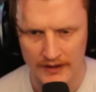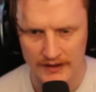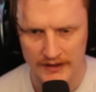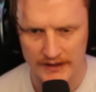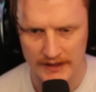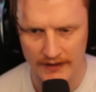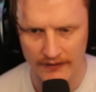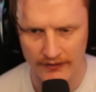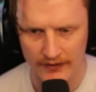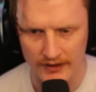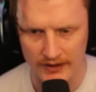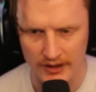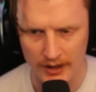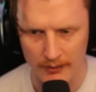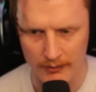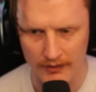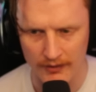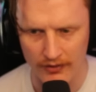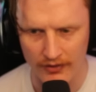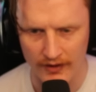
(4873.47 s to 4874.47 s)
save for the
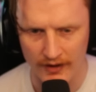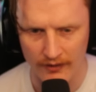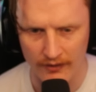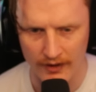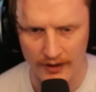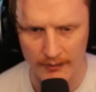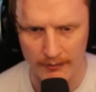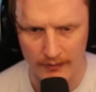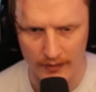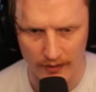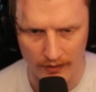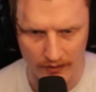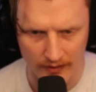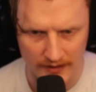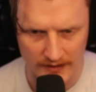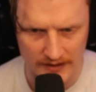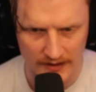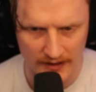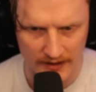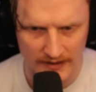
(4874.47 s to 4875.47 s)
dominant theory among
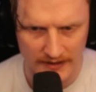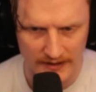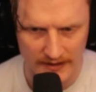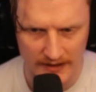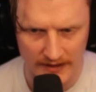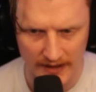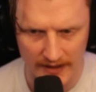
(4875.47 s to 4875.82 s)
scientists